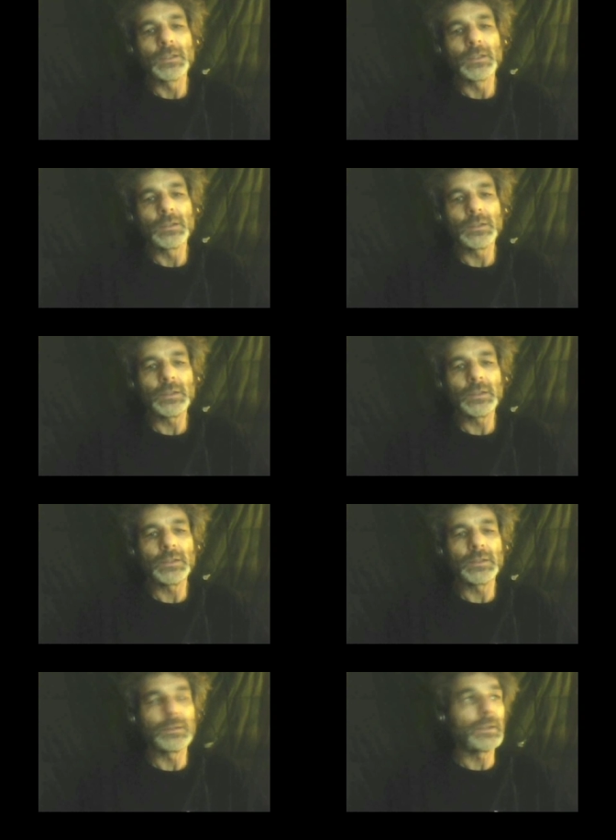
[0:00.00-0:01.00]

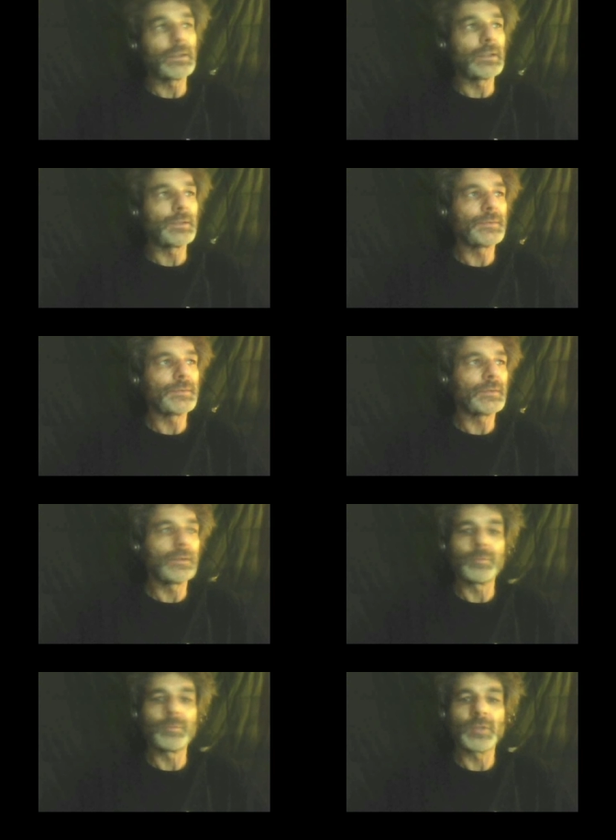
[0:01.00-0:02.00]
and as I
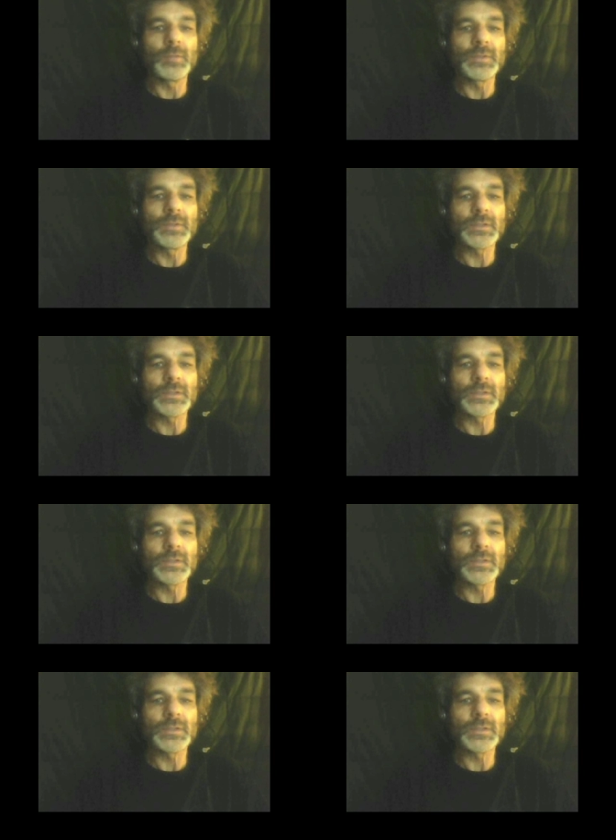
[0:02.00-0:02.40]
promised,